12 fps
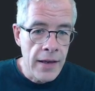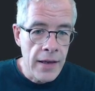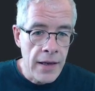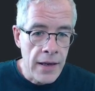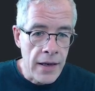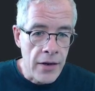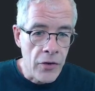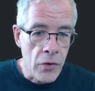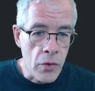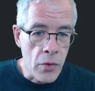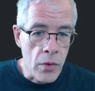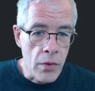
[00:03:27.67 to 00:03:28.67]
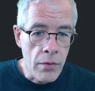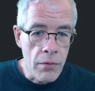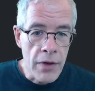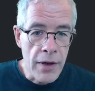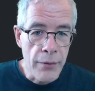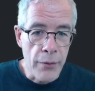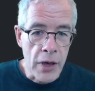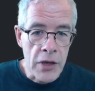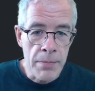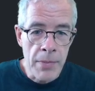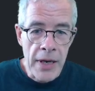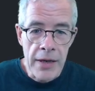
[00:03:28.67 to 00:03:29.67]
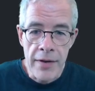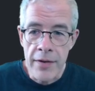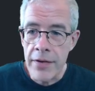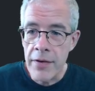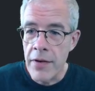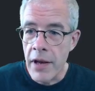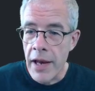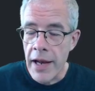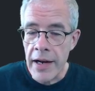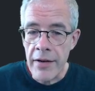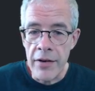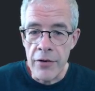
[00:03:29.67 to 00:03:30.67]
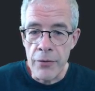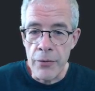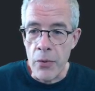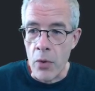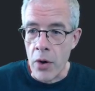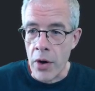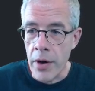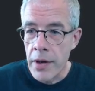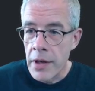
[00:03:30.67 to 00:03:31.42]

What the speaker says: And as you would have expected, the length is 4.